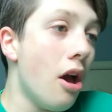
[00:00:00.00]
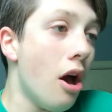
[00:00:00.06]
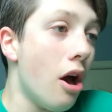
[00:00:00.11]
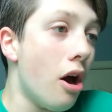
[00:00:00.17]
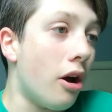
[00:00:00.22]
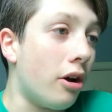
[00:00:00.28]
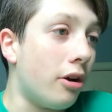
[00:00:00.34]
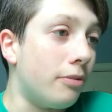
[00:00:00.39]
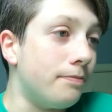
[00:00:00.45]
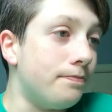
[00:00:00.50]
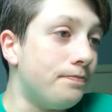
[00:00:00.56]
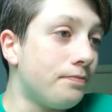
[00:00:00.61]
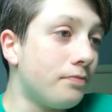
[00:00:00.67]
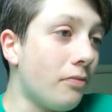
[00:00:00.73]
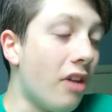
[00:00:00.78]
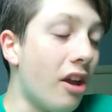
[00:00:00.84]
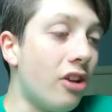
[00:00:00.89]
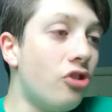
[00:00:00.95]
Um,
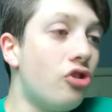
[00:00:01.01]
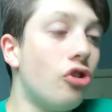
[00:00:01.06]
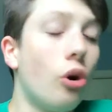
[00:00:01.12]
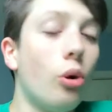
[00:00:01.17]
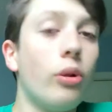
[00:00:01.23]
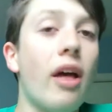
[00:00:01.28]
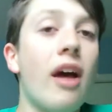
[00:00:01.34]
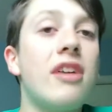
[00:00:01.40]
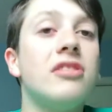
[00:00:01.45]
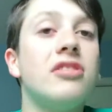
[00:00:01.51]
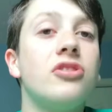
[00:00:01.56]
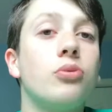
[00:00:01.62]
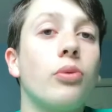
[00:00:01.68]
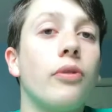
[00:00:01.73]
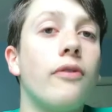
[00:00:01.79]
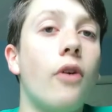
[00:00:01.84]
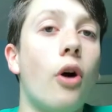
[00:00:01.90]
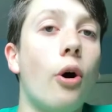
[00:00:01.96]
yeah, Joel has his
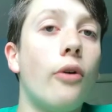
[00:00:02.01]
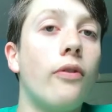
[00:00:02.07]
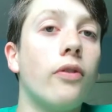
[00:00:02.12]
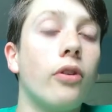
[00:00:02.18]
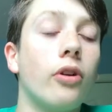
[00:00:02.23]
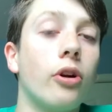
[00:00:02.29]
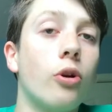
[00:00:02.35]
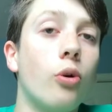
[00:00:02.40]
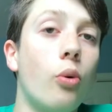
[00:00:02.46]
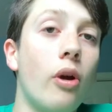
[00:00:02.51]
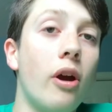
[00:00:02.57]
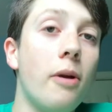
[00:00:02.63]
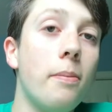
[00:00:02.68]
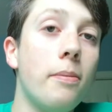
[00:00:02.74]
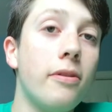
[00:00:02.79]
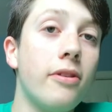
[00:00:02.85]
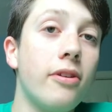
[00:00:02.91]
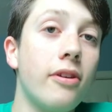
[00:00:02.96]
revolver
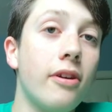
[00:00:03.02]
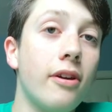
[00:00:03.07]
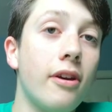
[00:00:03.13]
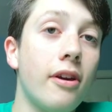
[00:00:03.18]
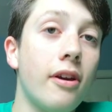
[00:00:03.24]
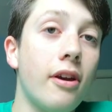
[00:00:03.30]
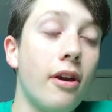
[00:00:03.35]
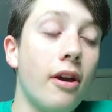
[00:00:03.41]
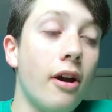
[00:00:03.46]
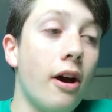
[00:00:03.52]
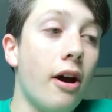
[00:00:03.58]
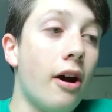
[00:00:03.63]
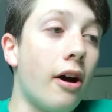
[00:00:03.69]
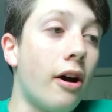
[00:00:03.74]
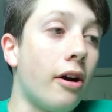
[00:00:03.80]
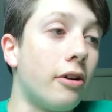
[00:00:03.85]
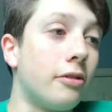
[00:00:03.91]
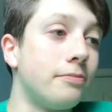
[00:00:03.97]
equipped,
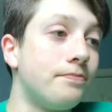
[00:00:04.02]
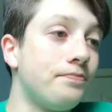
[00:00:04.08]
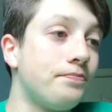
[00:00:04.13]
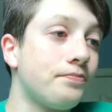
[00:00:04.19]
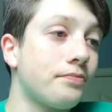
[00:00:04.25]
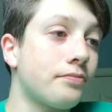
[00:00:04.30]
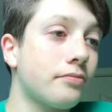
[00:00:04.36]
um,